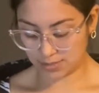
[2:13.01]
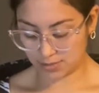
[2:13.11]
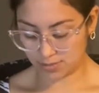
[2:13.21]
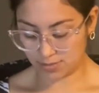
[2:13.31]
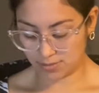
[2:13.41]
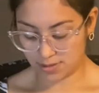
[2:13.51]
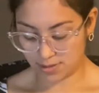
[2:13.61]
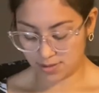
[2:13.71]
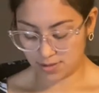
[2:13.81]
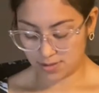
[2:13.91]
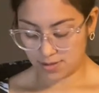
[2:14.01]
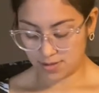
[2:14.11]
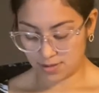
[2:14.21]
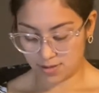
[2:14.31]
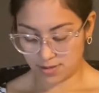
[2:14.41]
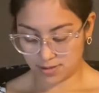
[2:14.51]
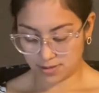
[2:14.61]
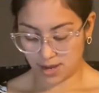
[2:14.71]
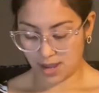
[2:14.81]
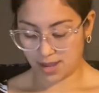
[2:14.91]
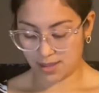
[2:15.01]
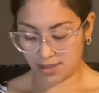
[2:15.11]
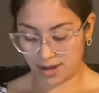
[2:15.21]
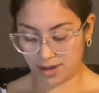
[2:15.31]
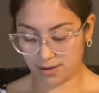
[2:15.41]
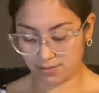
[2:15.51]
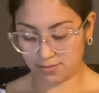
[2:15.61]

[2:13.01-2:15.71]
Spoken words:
little tie there.